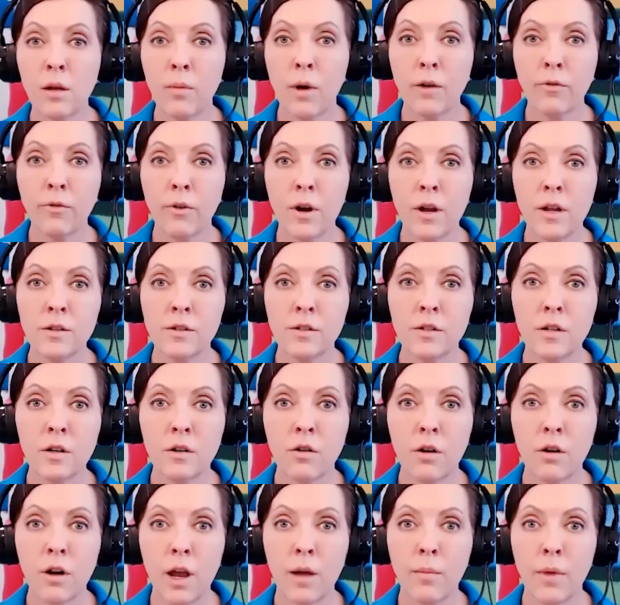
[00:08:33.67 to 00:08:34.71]
about for
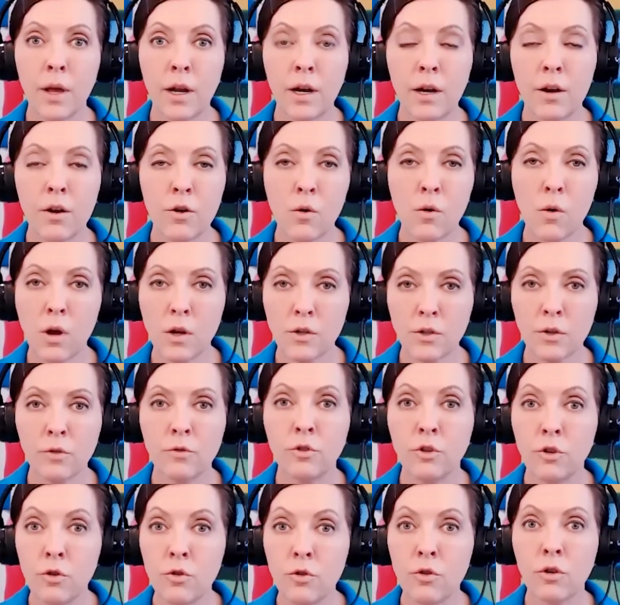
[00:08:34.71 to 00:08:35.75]
Instagram? And I know you also
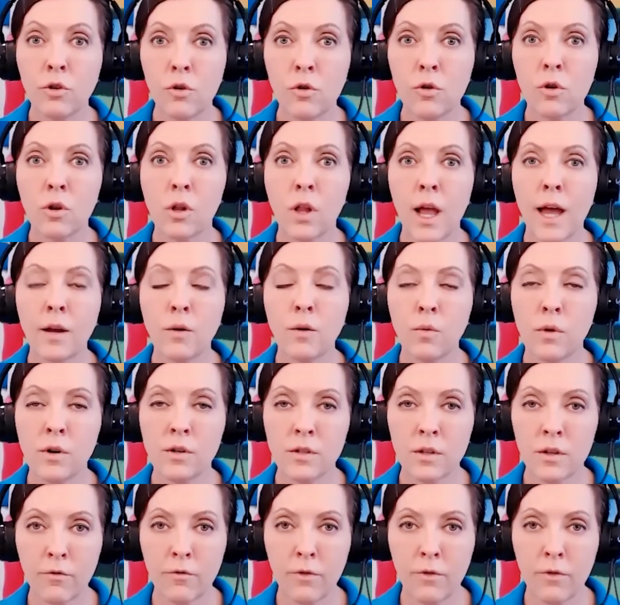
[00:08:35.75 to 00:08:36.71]
do the Google AdWords and the